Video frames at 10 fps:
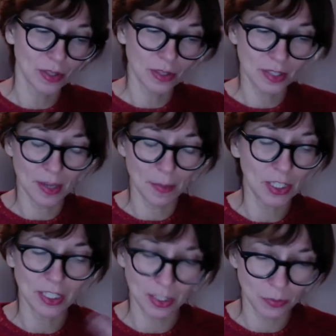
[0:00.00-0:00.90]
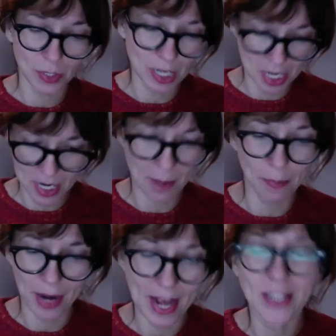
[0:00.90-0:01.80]
someone that's really
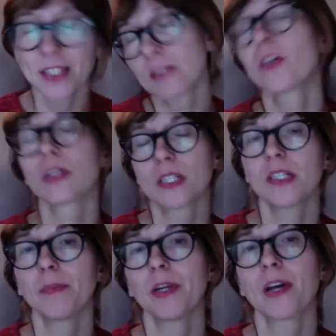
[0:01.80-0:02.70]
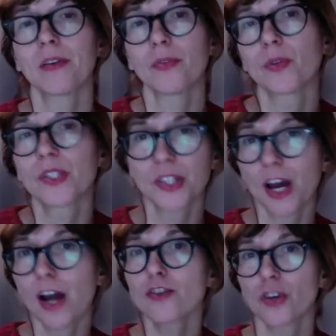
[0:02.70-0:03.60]
embraced interdisciplinary
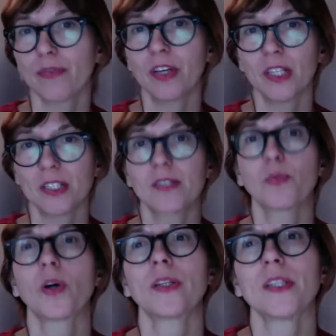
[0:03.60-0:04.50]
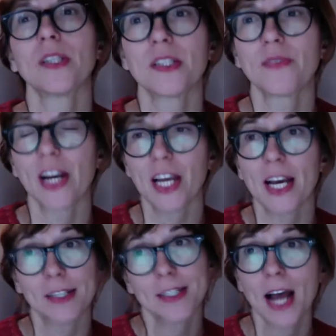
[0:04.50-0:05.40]
research. I think it's what it is very
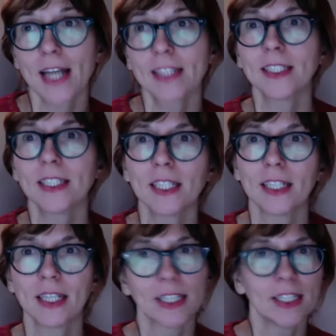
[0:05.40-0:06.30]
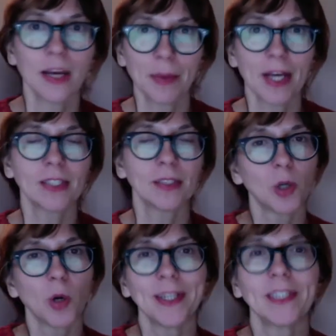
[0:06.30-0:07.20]
exciting in academia at the
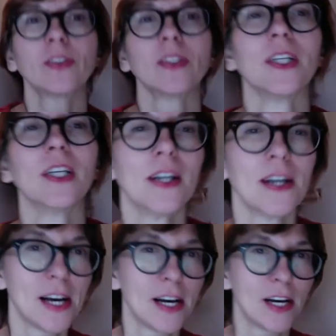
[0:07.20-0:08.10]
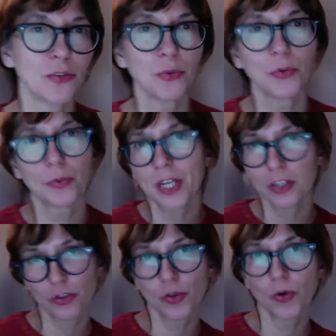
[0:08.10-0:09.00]
moment, to
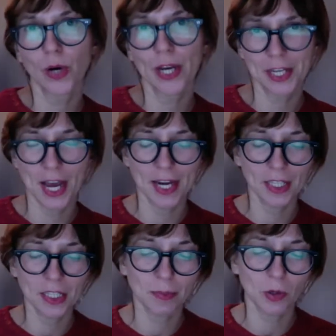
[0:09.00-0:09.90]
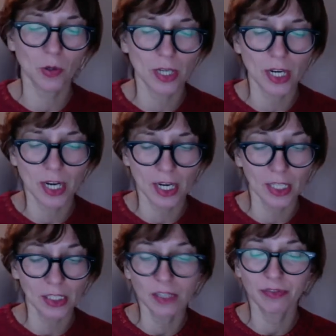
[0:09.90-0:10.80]
really join and explore
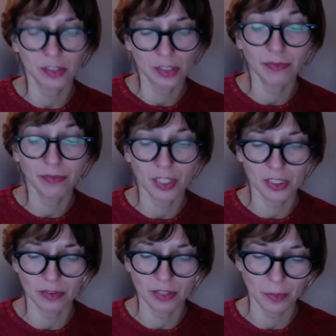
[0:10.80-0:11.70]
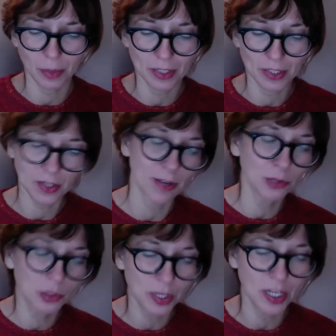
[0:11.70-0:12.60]
different disciplines. So I
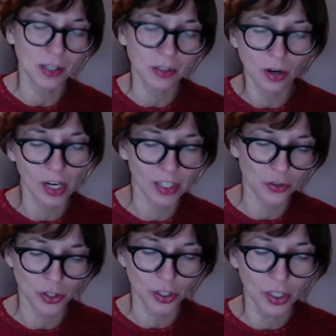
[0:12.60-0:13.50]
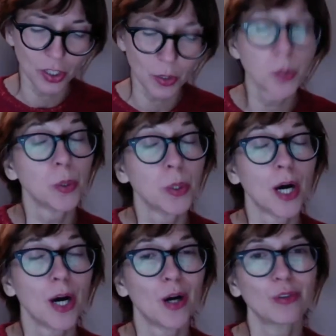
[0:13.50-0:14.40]
would really encourage you
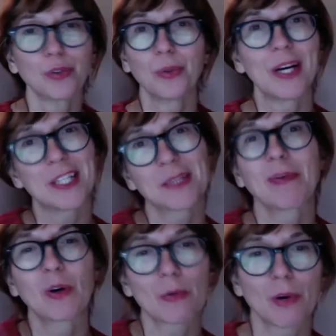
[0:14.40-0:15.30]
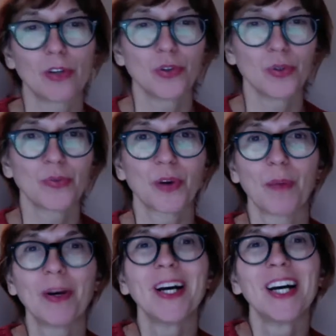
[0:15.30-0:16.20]
to explore modules
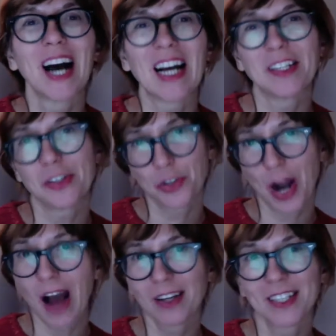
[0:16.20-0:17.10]
from other track,